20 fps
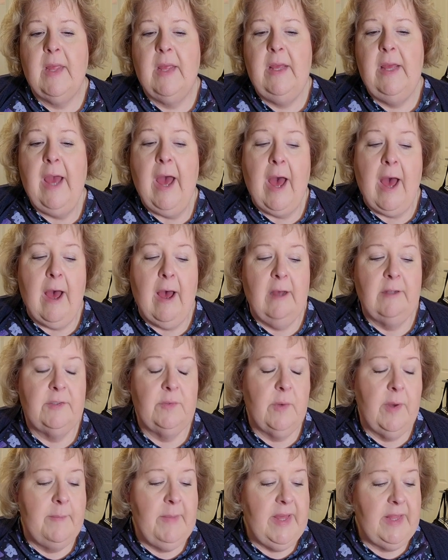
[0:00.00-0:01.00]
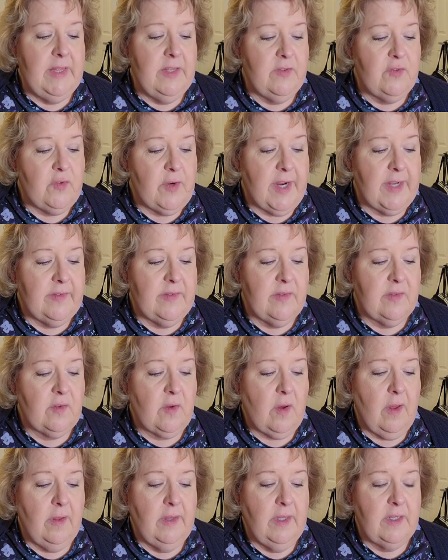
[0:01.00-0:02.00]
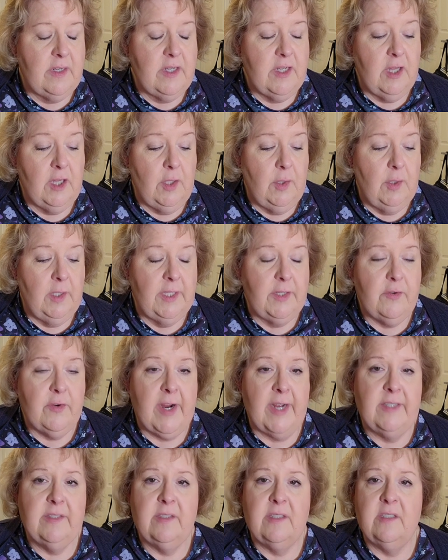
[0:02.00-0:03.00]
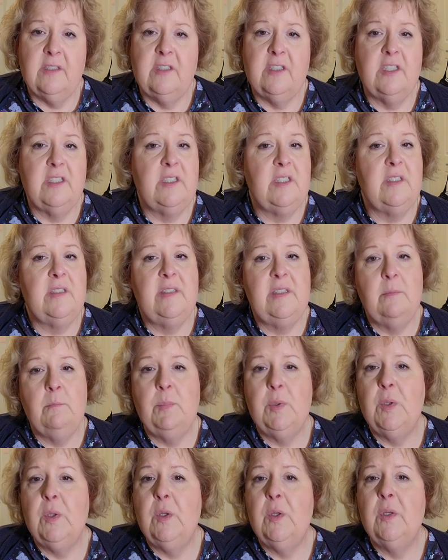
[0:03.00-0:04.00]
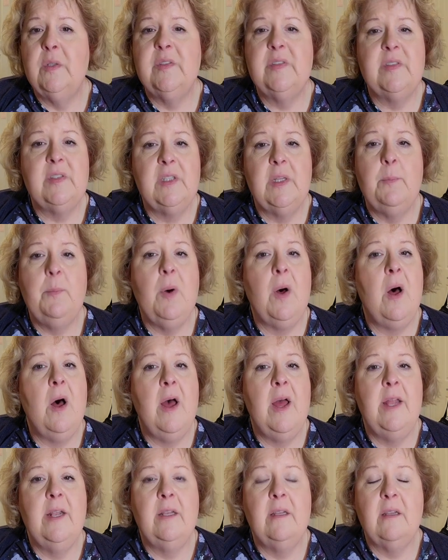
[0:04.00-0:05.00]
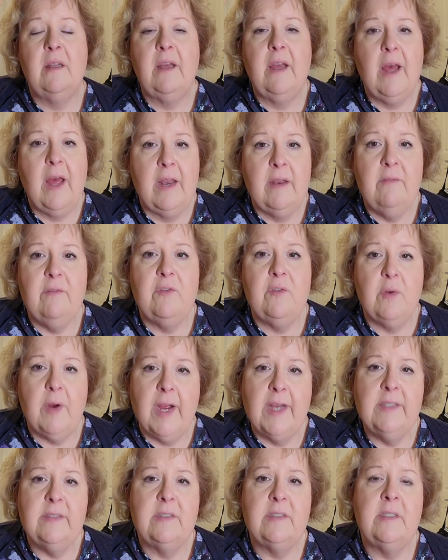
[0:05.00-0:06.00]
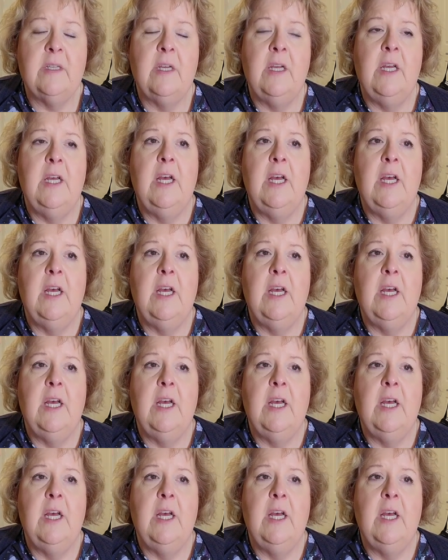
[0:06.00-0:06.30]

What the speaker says: yeah, so I made this dress. It's called the Tallulah dress. It's just a simple slip-on kind of dress.